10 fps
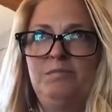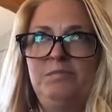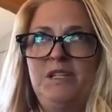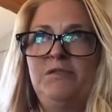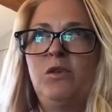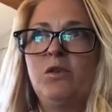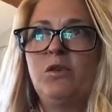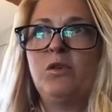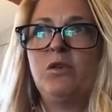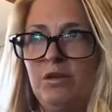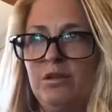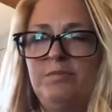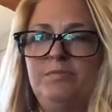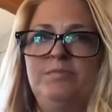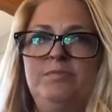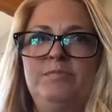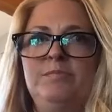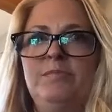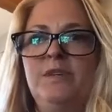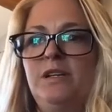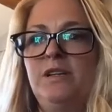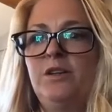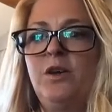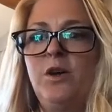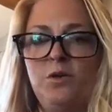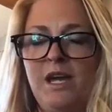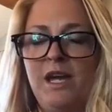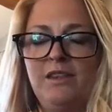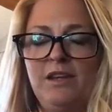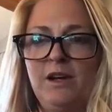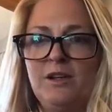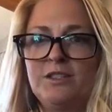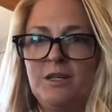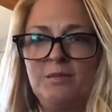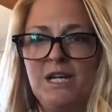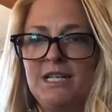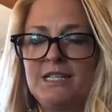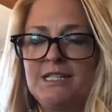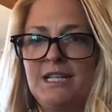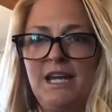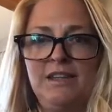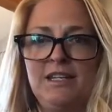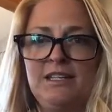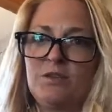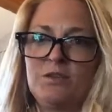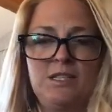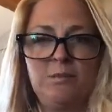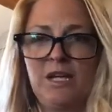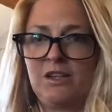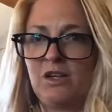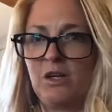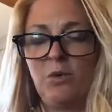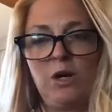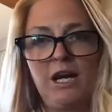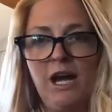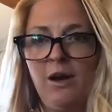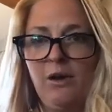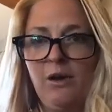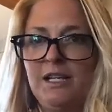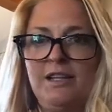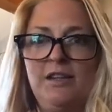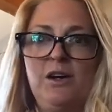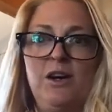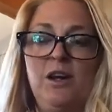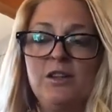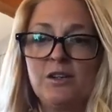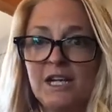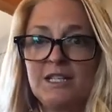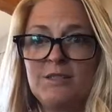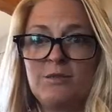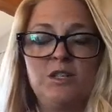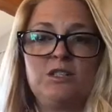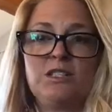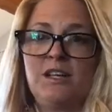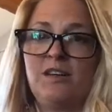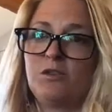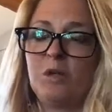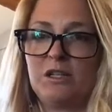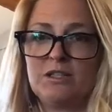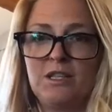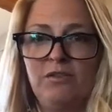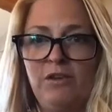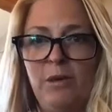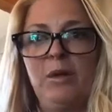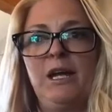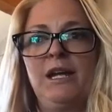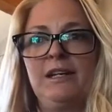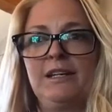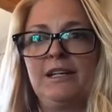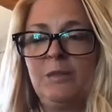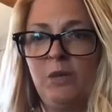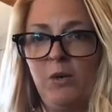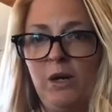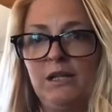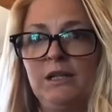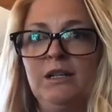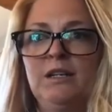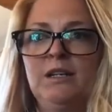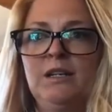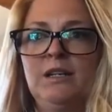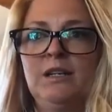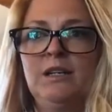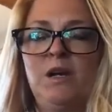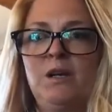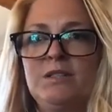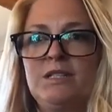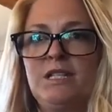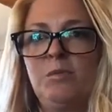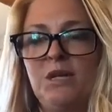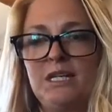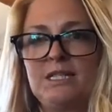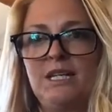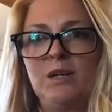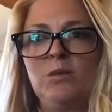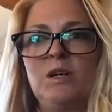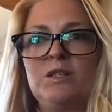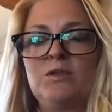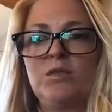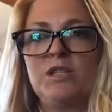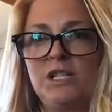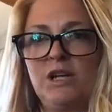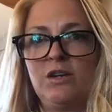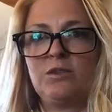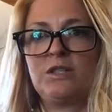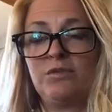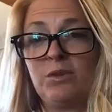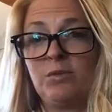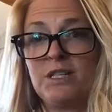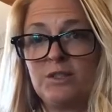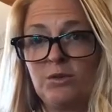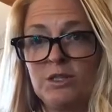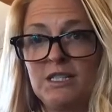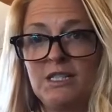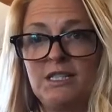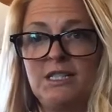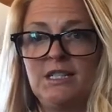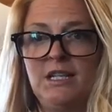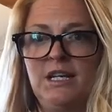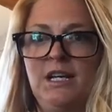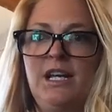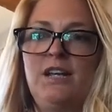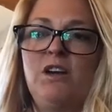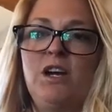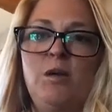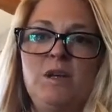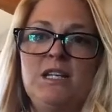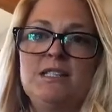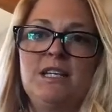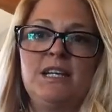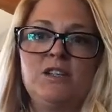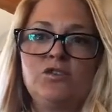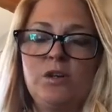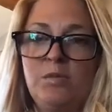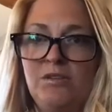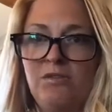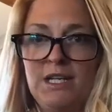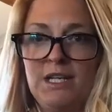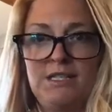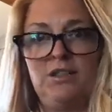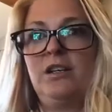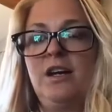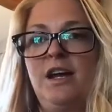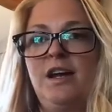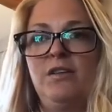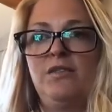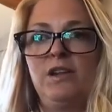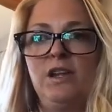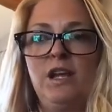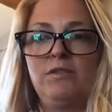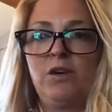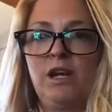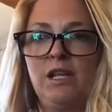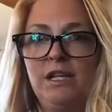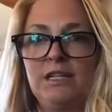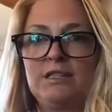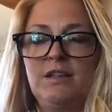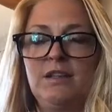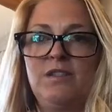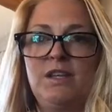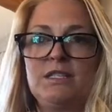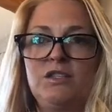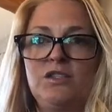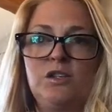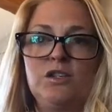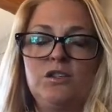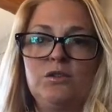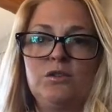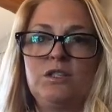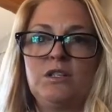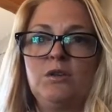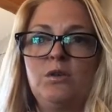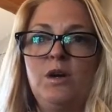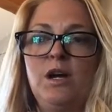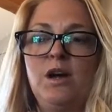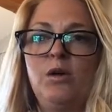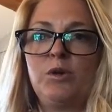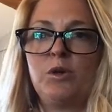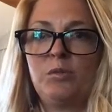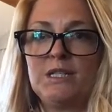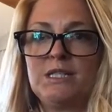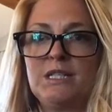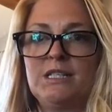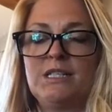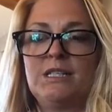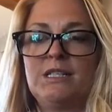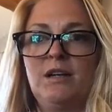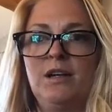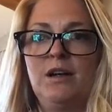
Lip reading: Be vulnerable. Know that there are some days that things don't seem like they're going to work out. And then there are other days when you just have to pick yourself up and keep going. But I would say the biggest thing was reaching to different resources. Even companies like TripAdvisor have a lot of great links of things that you can do to help your business